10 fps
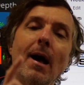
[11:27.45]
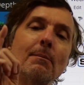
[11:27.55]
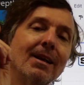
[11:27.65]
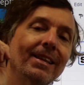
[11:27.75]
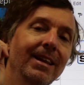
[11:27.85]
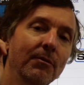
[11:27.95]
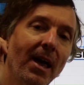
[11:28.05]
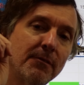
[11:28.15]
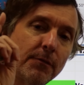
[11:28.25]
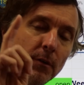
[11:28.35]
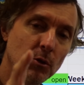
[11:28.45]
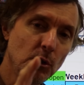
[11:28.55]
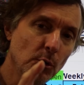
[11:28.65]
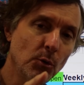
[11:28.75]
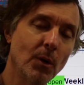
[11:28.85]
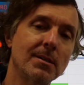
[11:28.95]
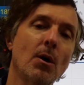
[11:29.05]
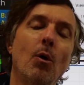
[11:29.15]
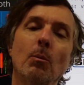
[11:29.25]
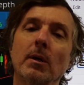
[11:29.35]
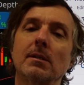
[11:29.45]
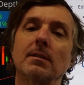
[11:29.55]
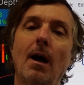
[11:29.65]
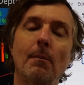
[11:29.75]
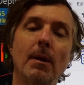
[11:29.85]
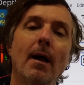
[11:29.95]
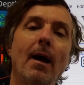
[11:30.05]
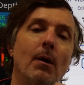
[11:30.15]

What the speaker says: I'm going to leave that for you as a homework assignment.